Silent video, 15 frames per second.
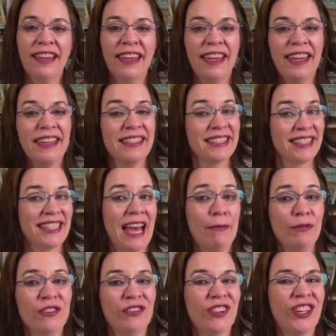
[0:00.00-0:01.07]

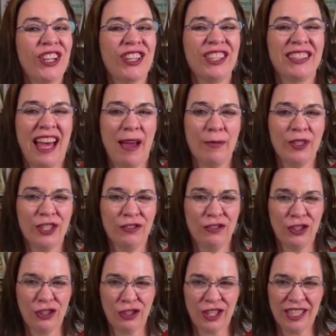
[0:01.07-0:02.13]
Except for collaborative
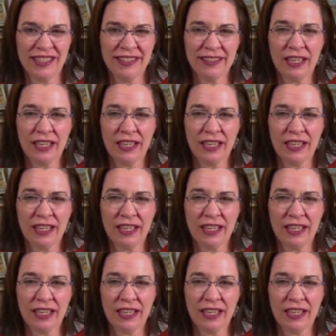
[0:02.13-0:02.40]
trees